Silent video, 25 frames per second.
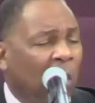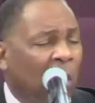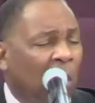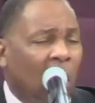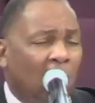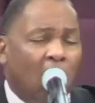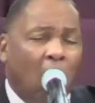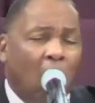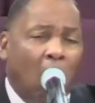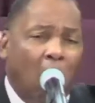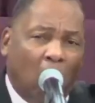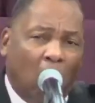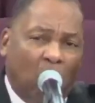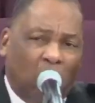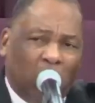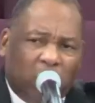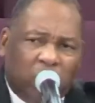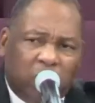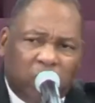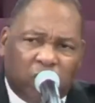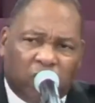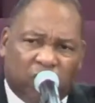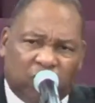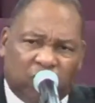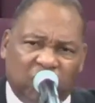All
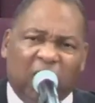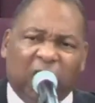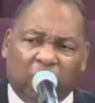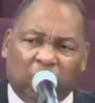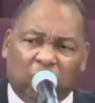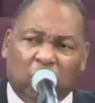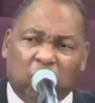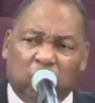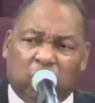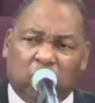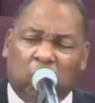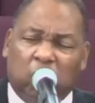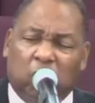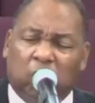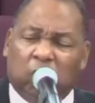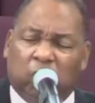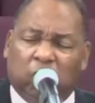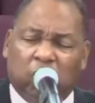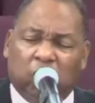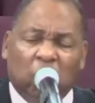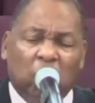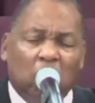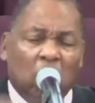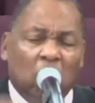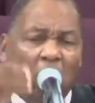your
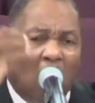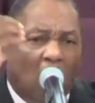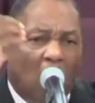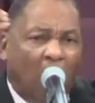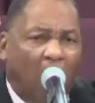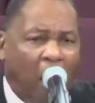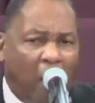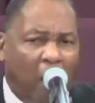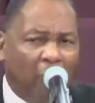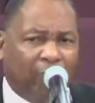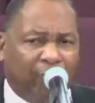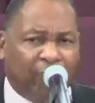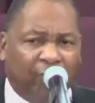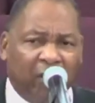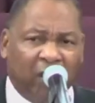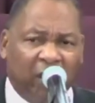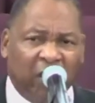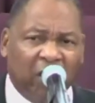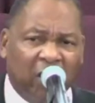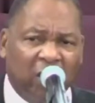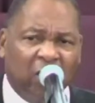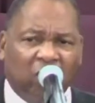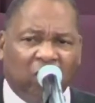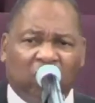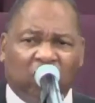sicknesses are
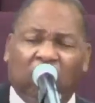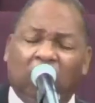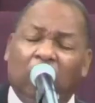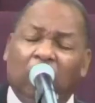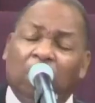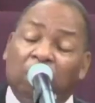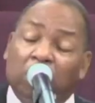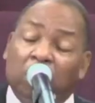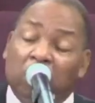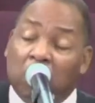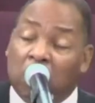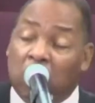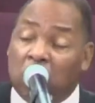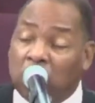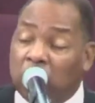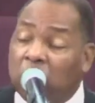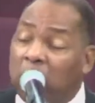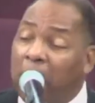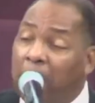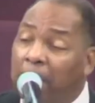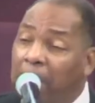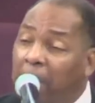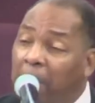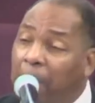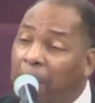finished. You're
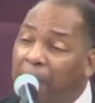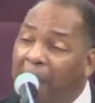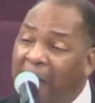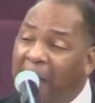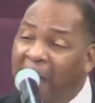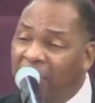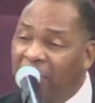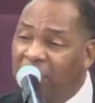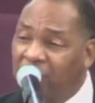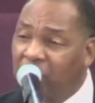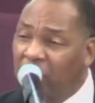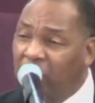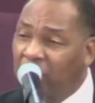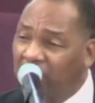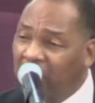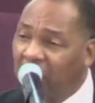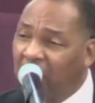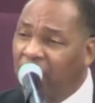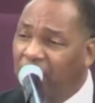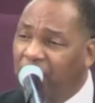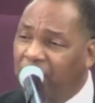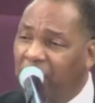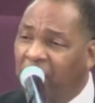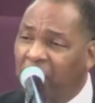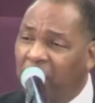saying, but Pastor
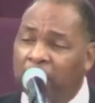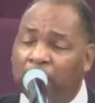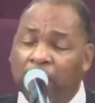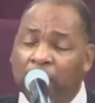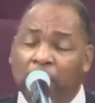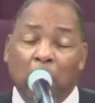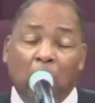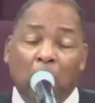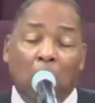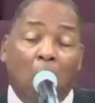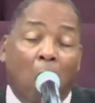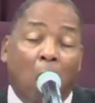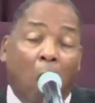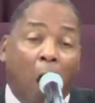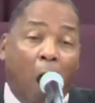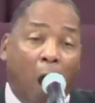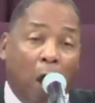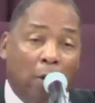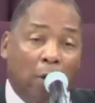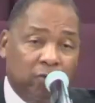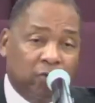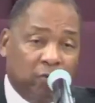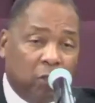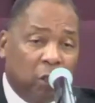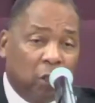Nelson,
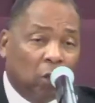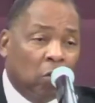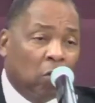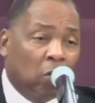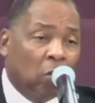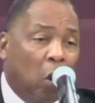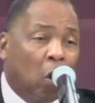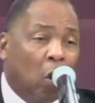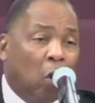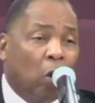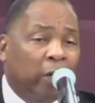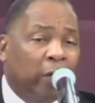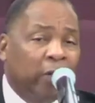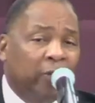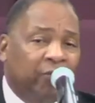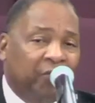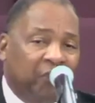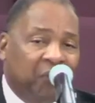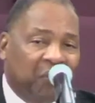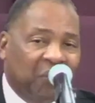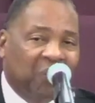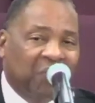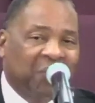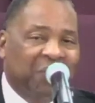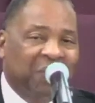I'm still going
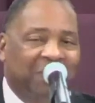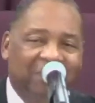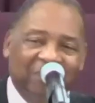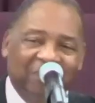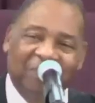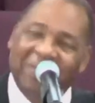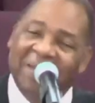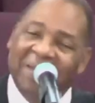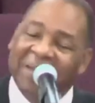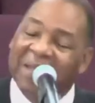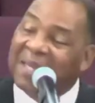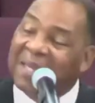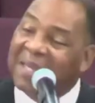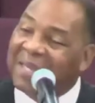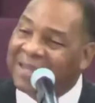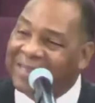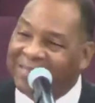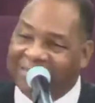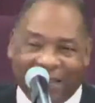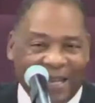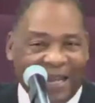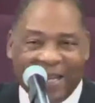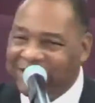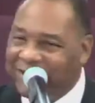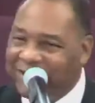through.
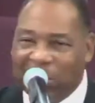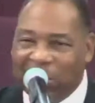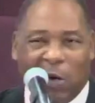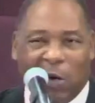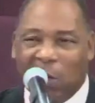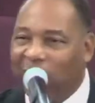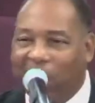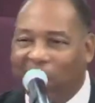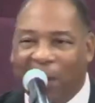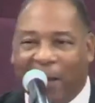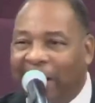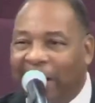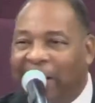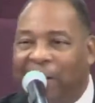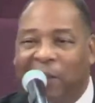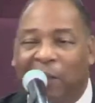That's all right.